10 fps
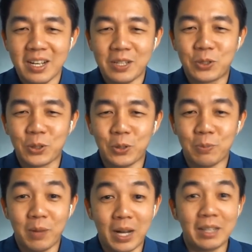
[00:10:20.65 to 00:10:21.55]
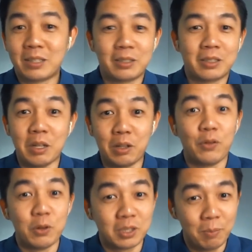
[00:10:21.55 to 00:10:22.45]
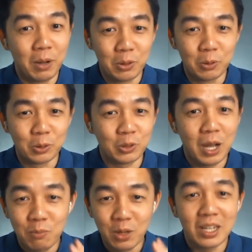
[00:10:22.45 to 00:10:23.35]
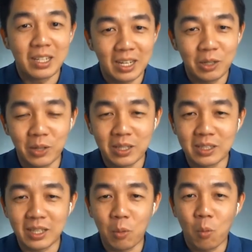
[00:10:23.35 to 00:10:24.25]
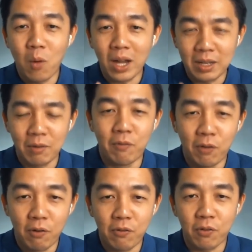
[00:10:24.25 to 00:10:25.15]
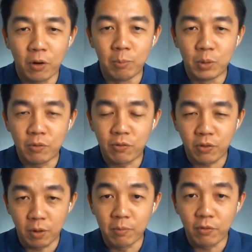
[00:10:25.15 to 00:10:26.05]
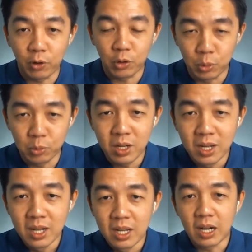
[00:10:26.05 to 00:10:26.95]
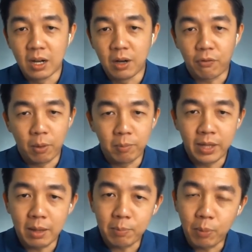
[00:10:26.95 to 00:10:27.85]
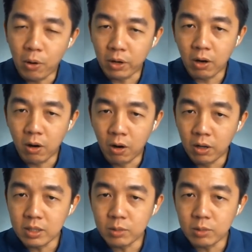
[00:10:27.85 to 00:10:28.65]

So, but uh, the interview is about you. So I'm really keen to understand what evolved from from for you, uh, from that point on.